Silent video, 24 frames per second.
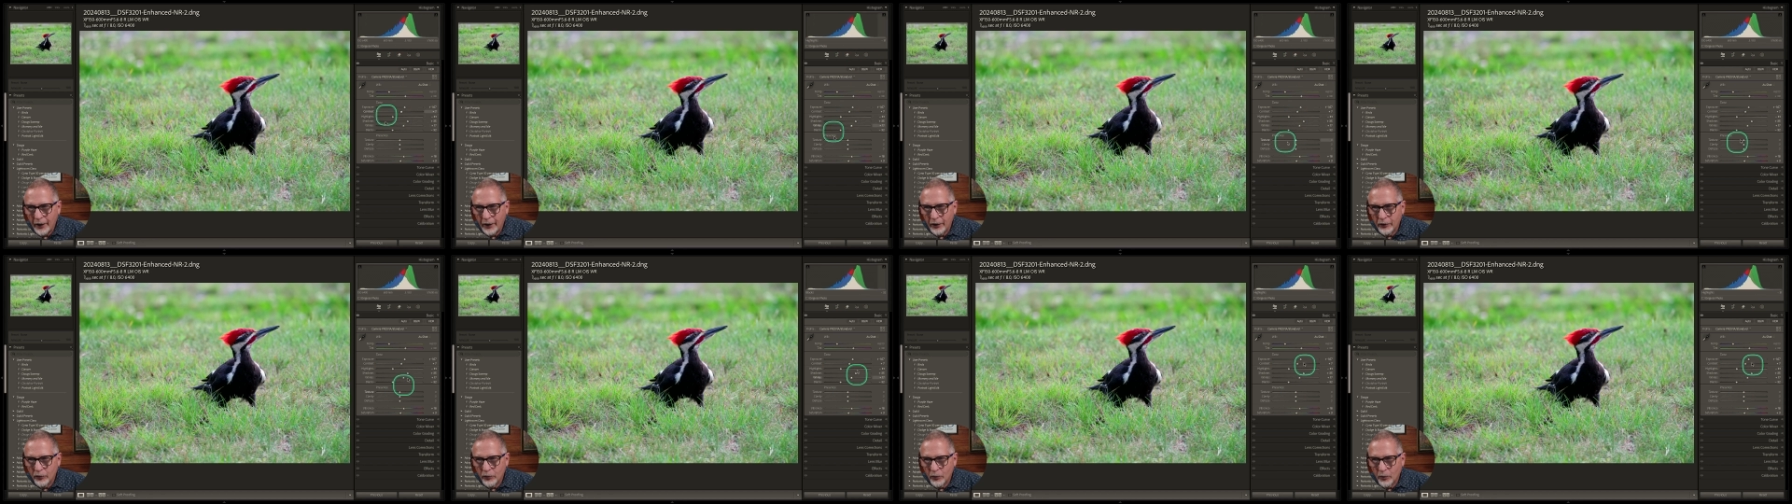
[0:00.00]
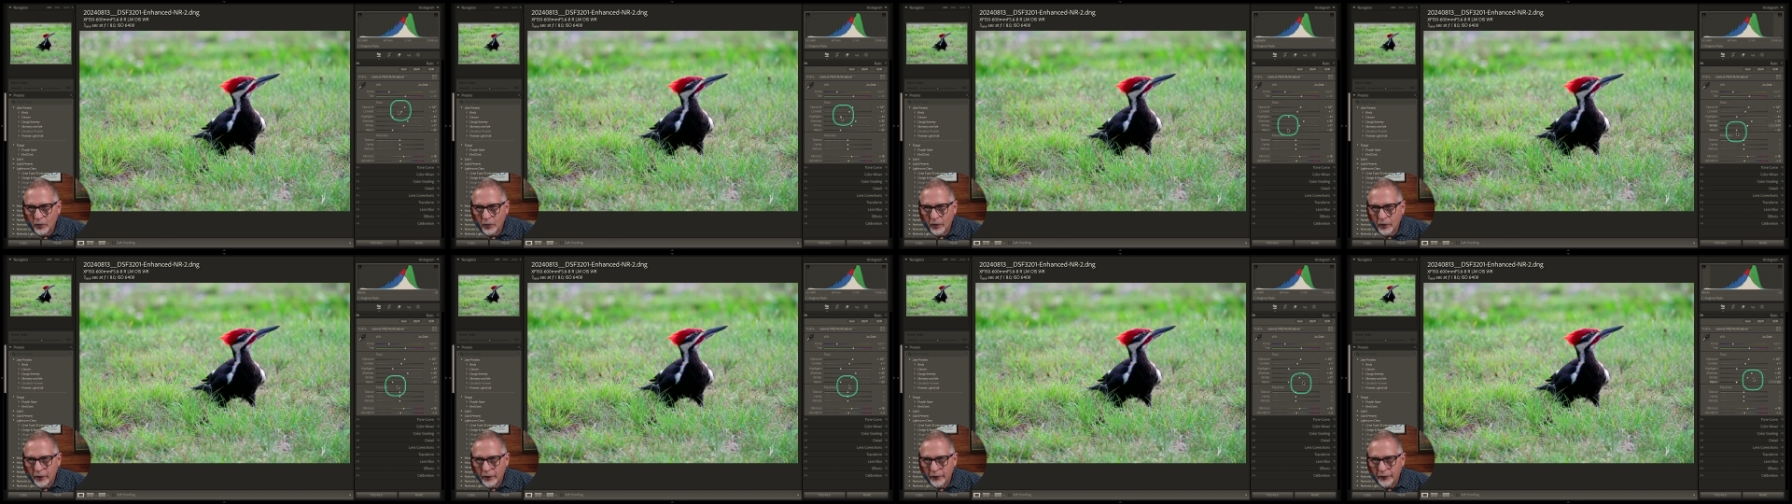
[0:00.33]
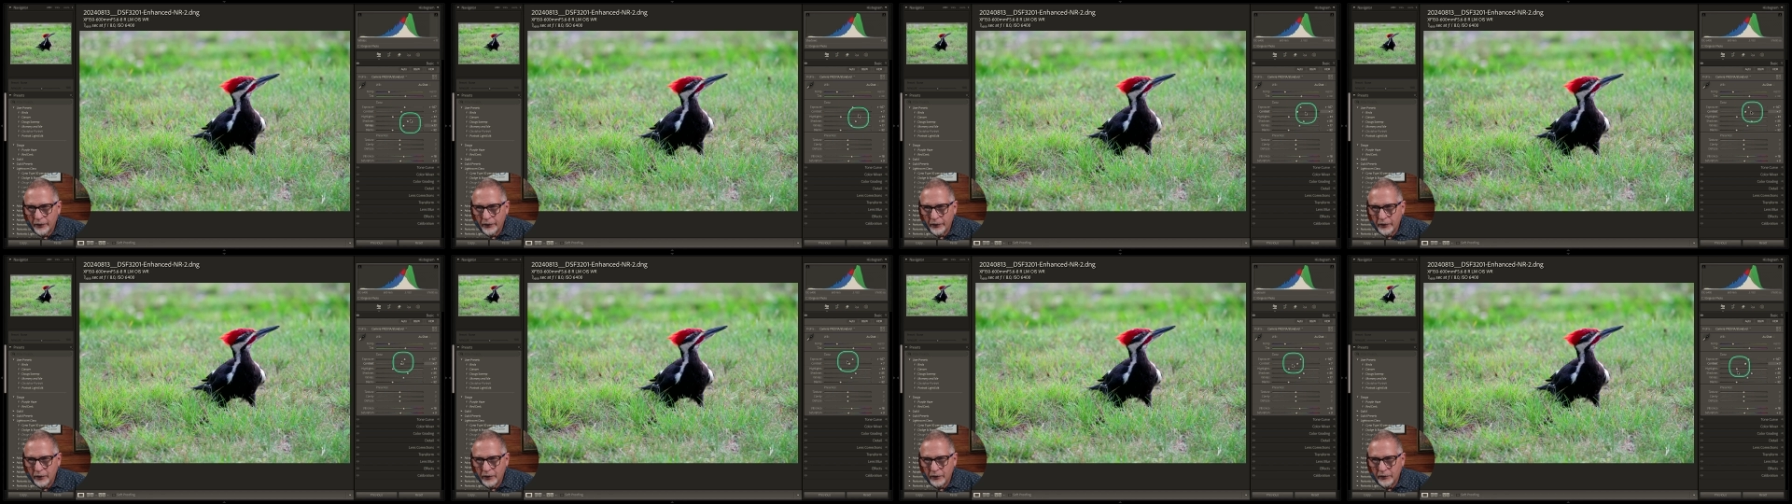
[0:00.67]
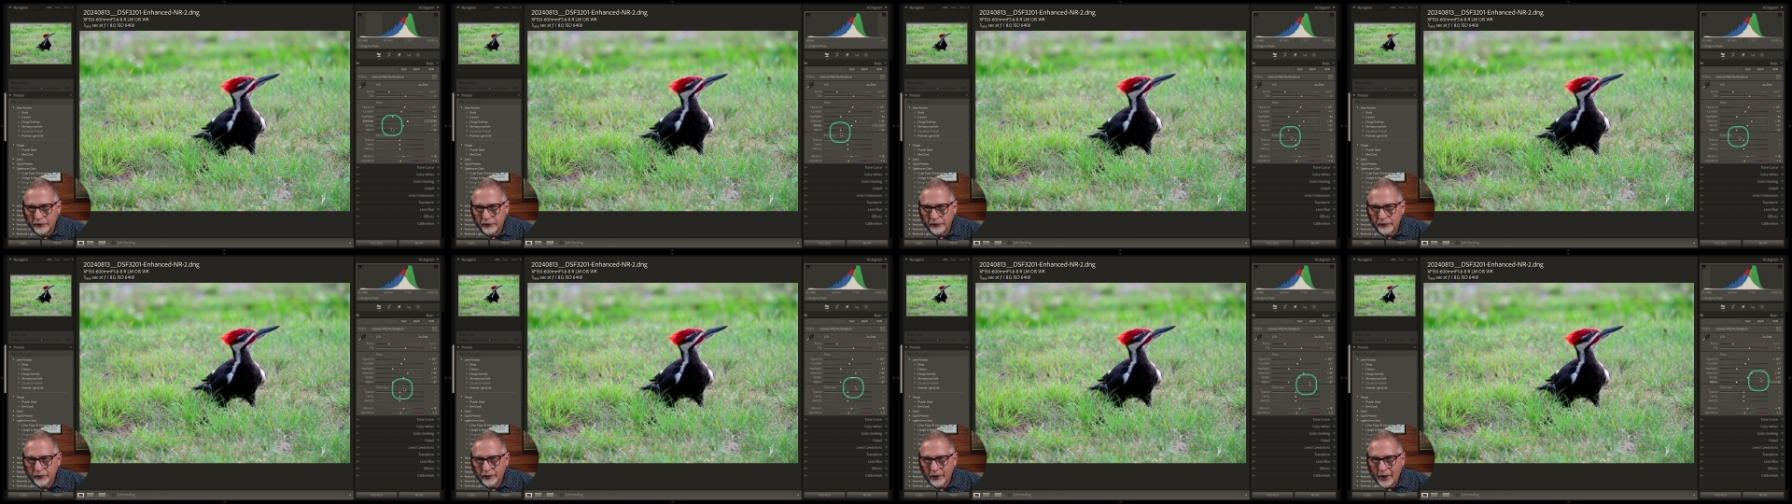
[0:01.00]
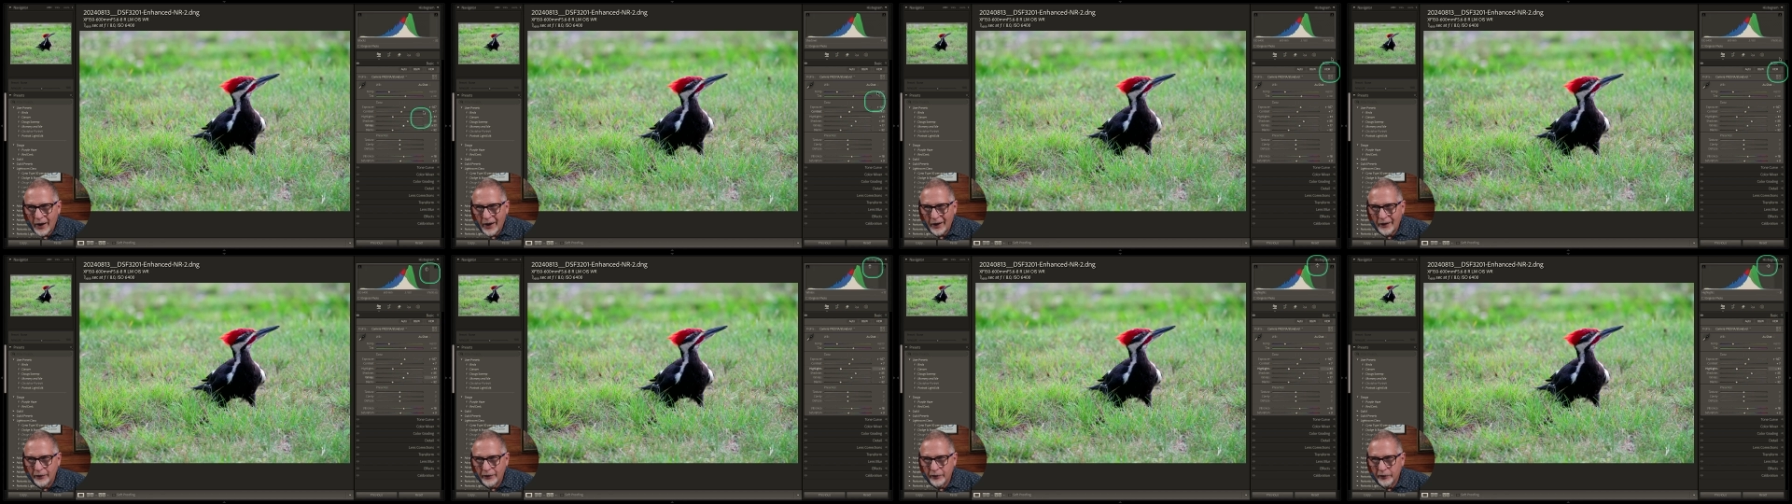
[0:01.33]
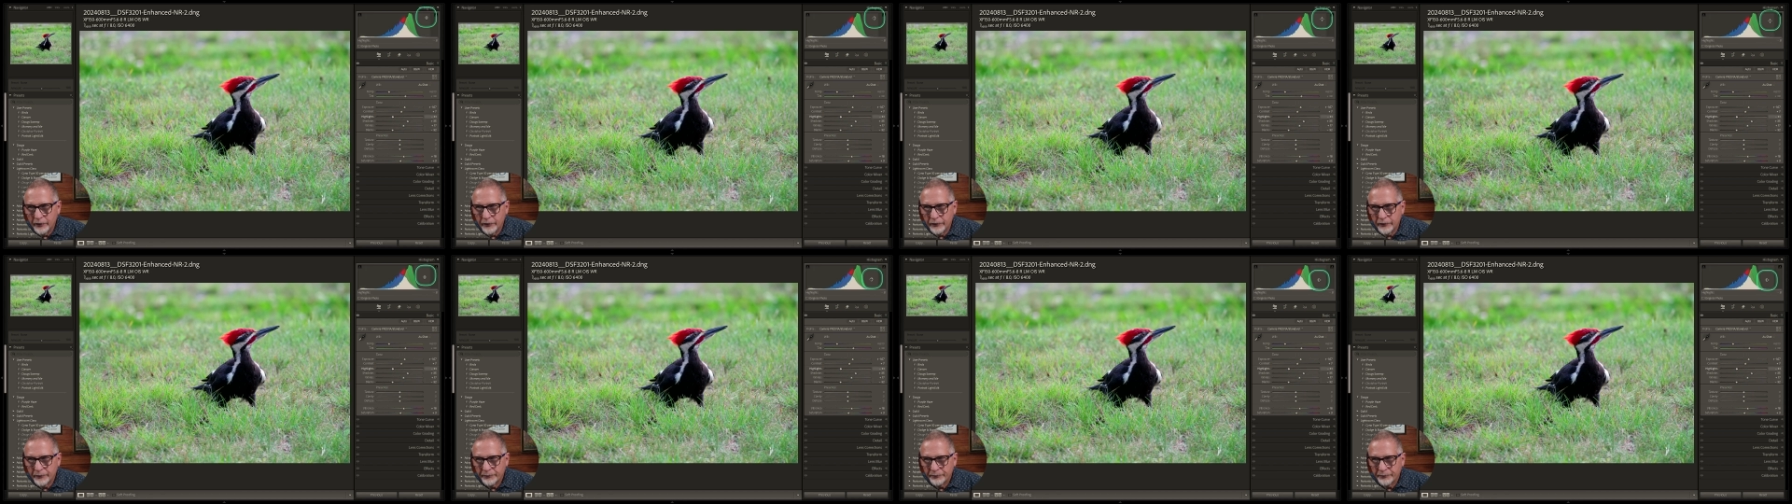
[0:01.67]
and or the
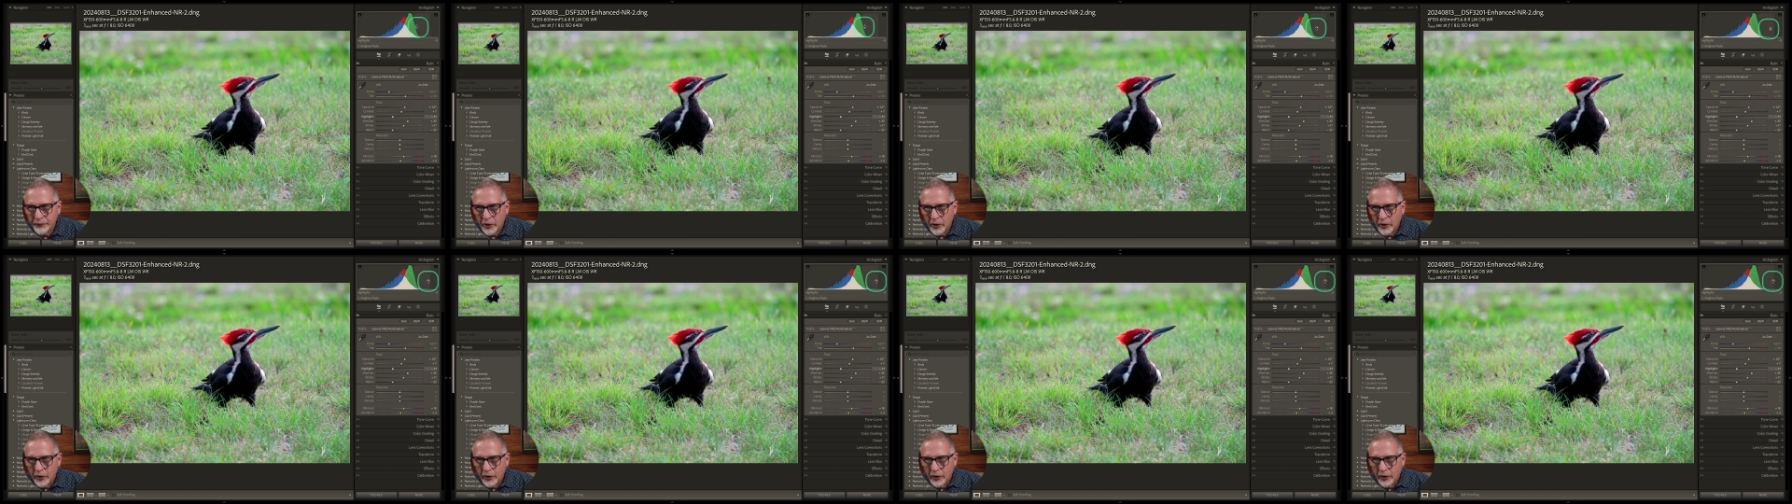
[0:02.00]
sliders.